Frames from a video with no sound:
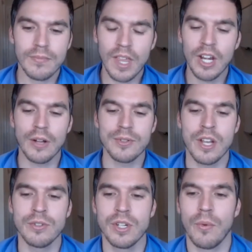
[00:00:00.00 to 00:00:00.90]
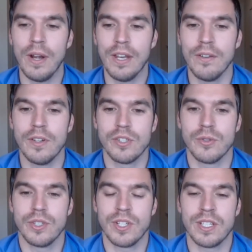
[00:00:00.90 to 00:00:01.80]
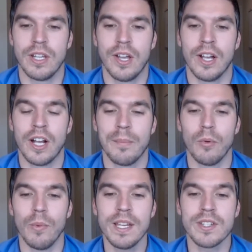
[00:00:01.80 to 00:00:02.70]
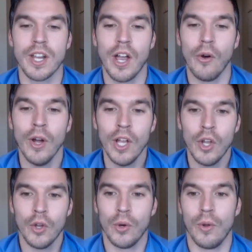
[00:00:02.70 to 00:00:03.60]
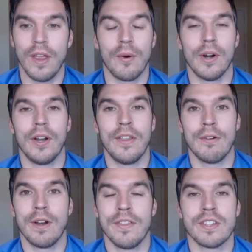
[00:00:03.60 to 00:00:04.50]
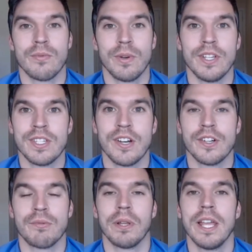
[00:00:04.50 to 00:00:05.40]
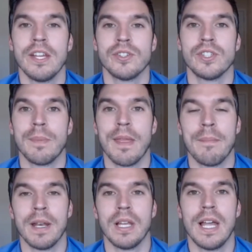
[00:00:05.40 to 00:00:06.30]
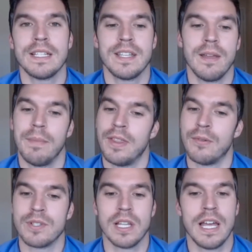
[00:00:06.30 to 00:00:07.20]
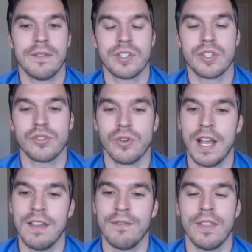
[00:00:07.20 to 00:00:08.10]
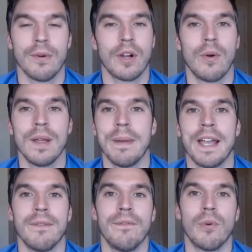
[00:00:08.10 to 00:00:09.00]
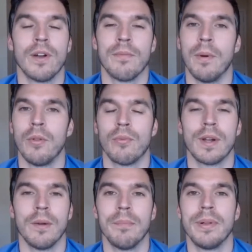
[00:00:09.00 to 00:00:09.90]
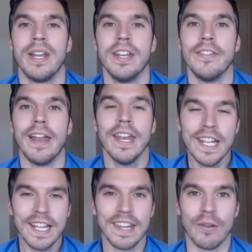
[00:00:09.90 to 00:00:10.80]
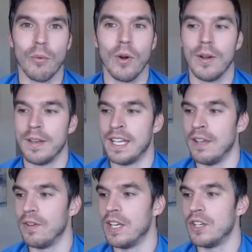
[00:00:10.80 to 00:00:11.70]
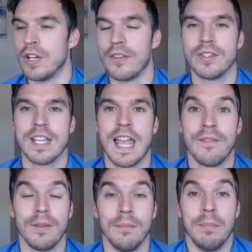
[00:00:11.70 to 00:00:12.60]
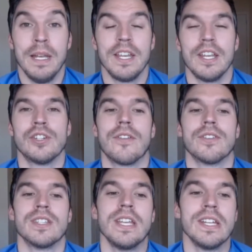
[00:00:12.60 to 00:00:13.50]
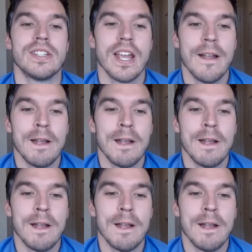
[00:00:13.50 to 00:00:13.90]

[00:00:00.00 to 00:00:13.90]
And I was coaching one individual just a couple weeks ago who they were in this really serious relationship that meant a lot to them, but there was a lot of strife. They were going back and forth. Both were complaining that they weren't meeting each other's needs.